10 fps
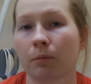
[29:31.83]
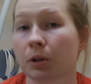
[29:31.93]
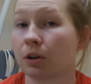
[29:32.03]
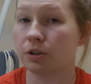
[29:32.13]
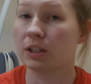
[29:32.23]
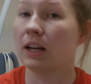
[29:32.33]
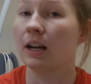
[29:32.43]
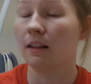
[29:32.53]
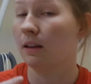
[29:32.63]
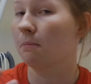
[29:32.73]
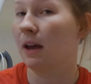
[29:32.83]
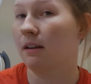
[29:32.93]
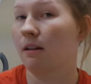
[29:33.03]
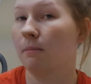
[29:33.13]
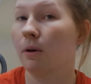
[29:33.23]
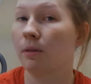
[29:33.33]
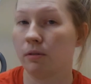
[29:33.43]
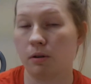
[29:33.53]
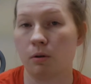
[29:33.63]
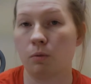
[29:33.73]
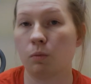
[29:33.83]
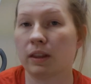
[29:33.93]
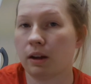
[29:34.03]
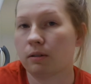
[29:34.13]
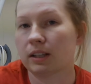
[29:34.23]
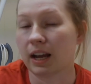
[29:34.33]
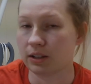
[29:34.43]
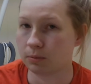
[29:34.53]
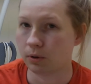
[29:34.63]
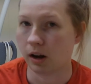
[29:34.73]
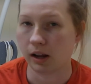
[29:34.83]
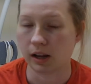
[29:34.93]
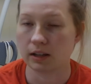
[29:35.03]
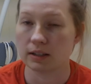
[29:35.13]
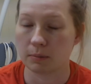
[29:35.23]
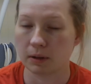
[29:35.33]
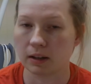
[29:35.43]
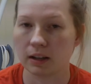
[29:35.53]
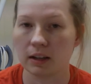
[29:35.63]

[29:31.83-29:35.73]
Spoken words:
regurgitate anything back up on their own without aspirating it typically.